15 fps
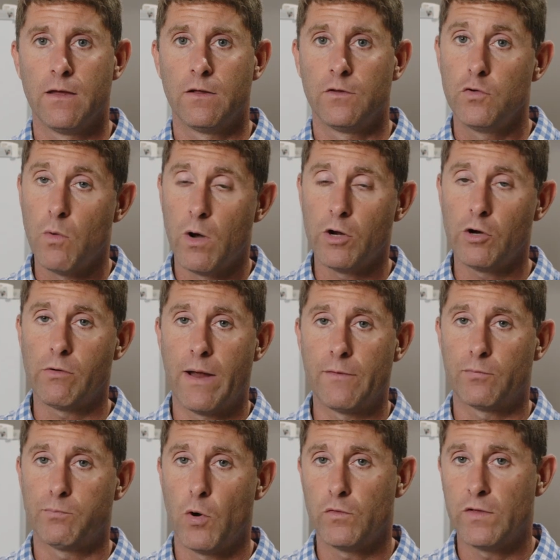two hundred
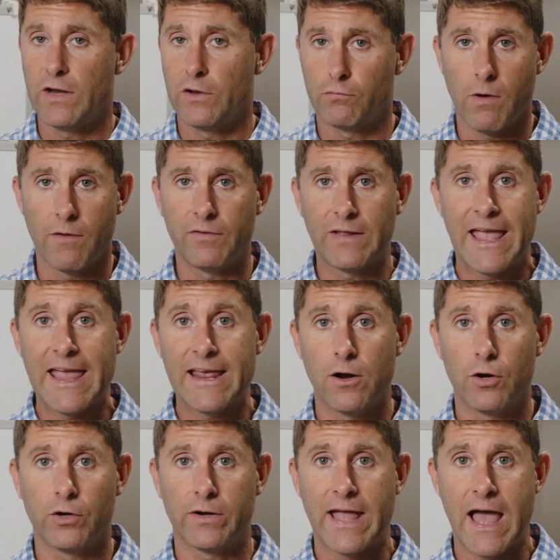grams of protein is roughly eight
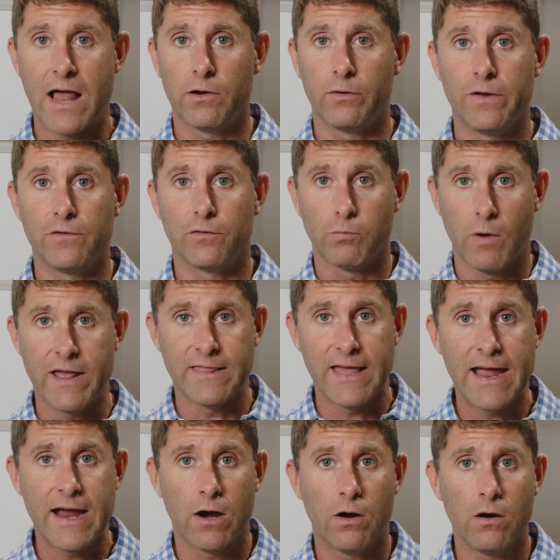hundred calories right
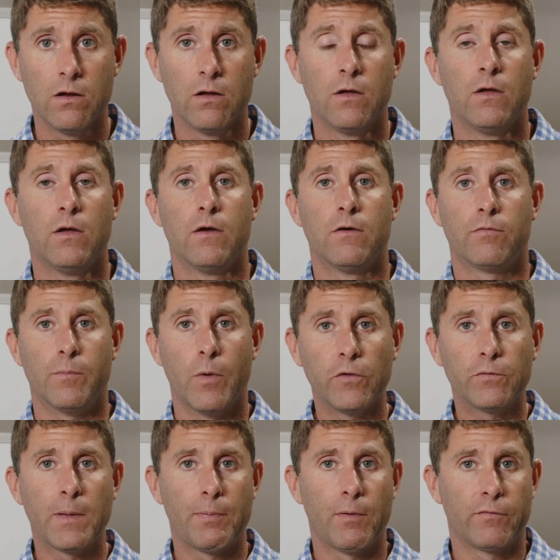there. For
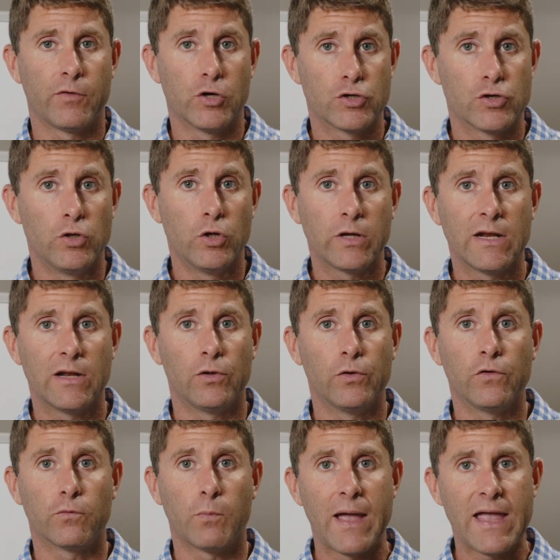most people, if you're looking to
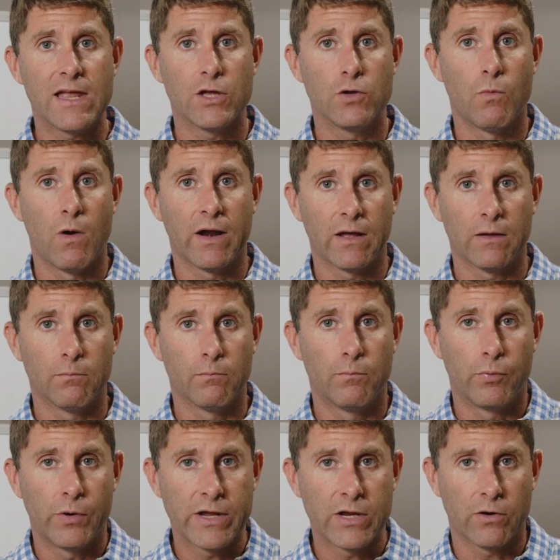lose weight, you want to
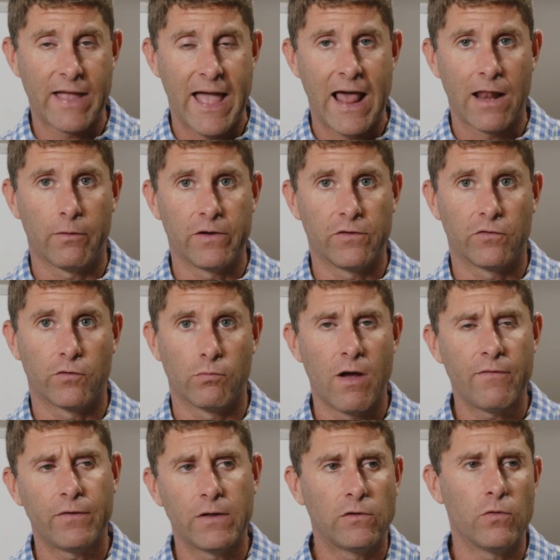bring your calories to
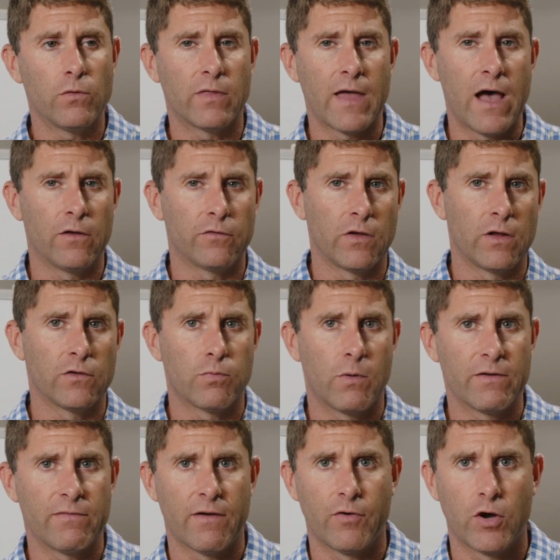roughly two thousand,
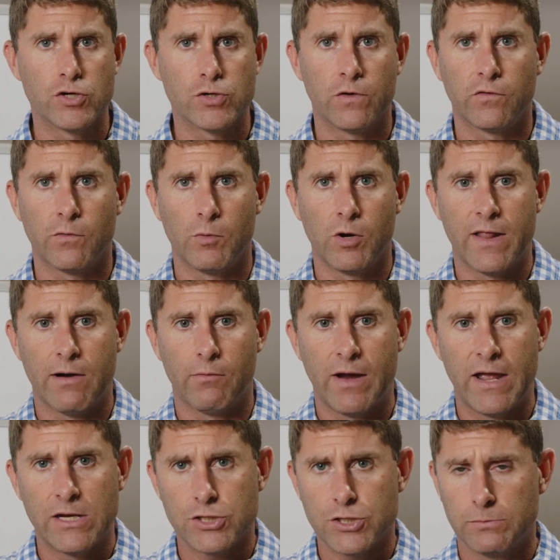twenty-five hundred, somewhere in that
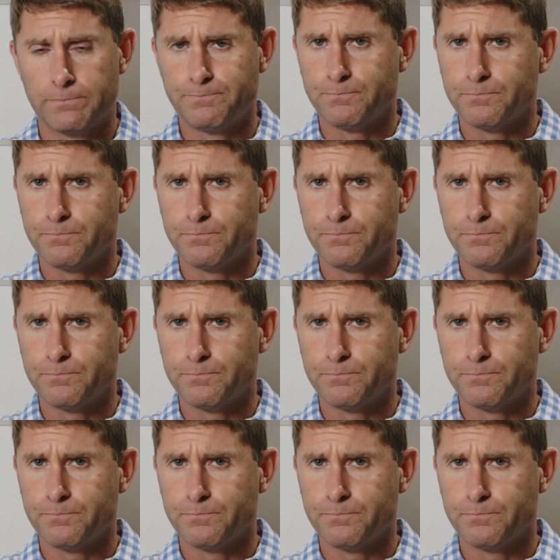range.